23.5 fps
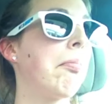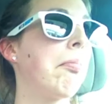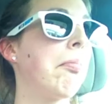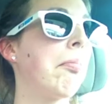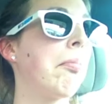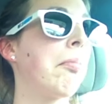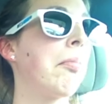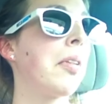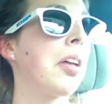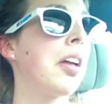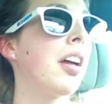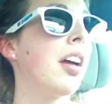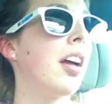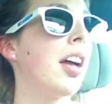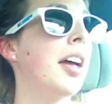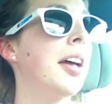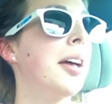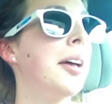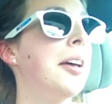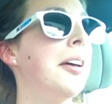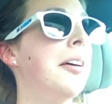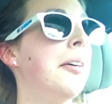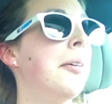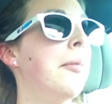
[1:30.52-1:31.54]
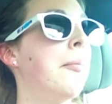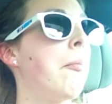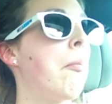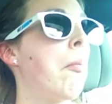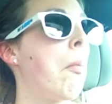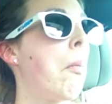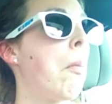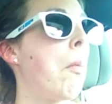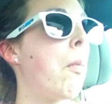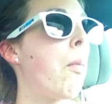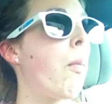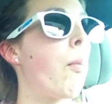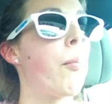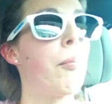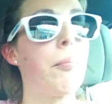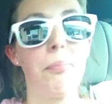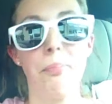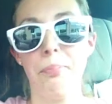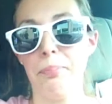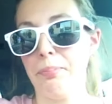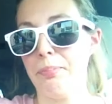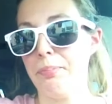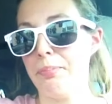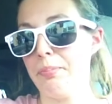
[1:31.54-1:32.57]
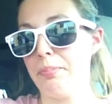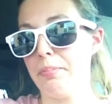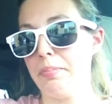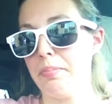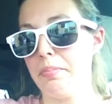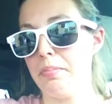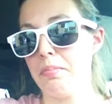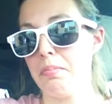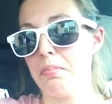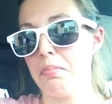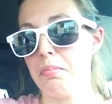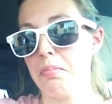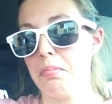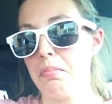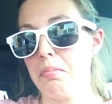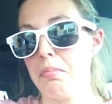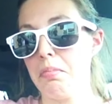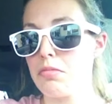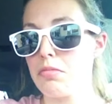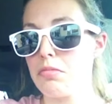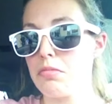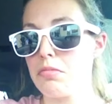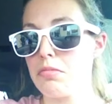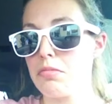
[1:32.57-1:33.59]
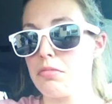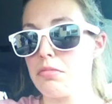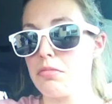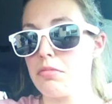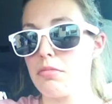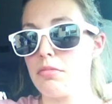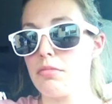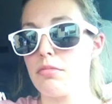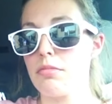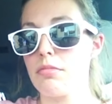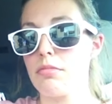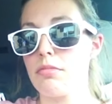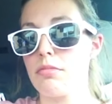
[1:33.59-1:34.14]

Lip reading: Nobody speaks.